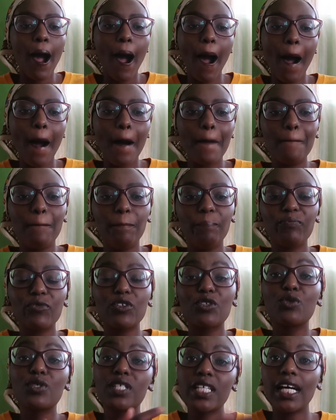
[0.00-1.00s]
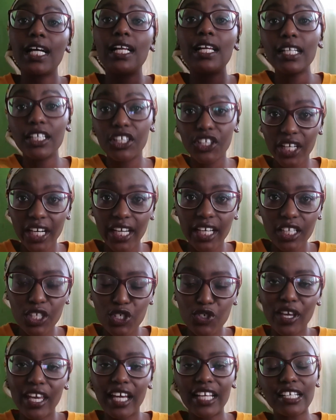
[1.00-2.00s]
to tell Green
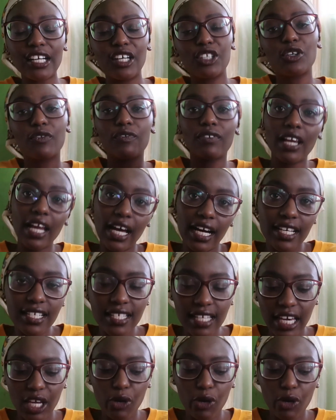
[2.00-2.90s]
to get out of class.